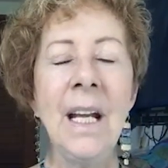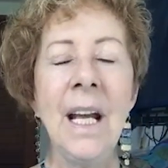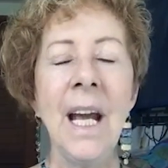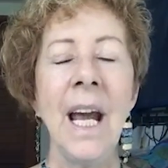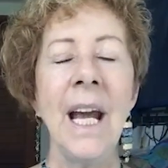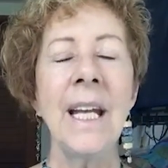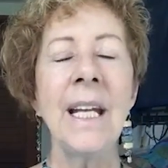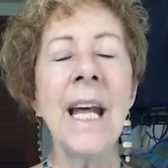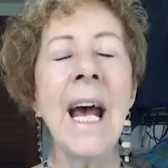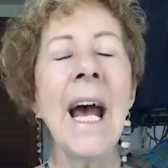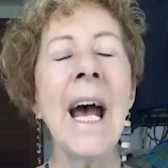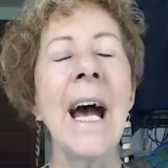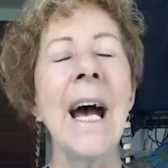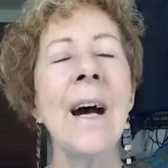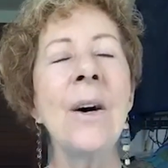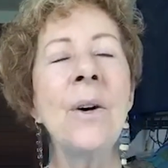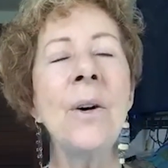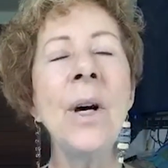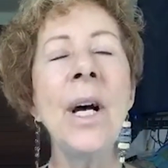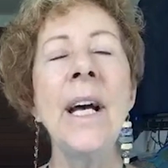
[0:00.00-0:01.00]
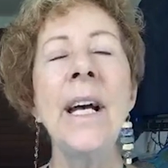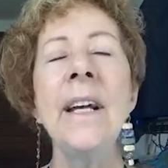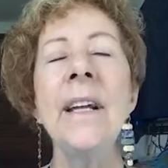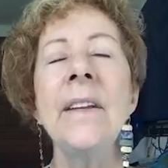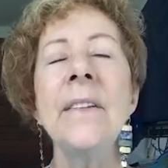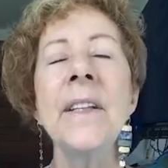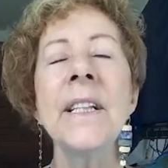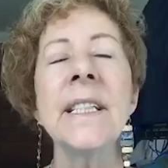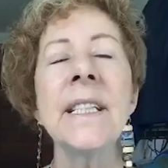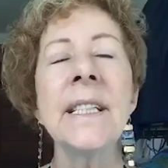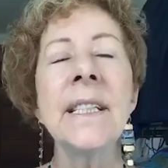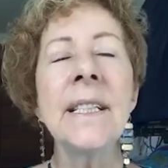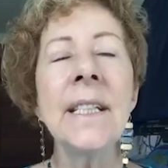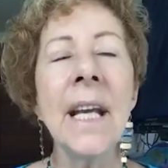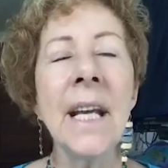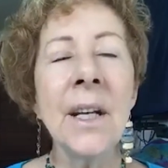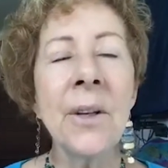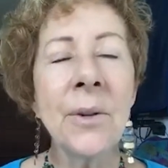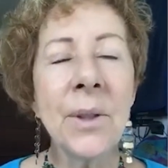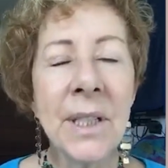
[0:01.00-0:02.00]
And how the
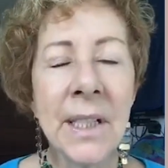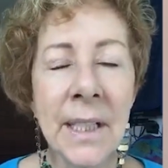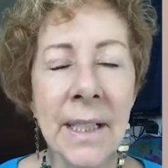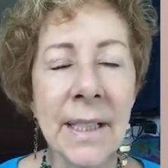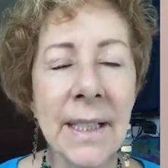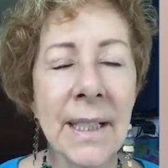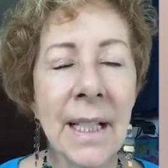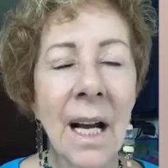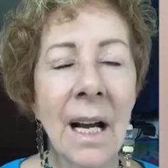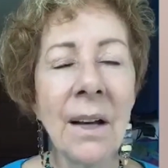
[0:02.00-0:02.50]
sacredness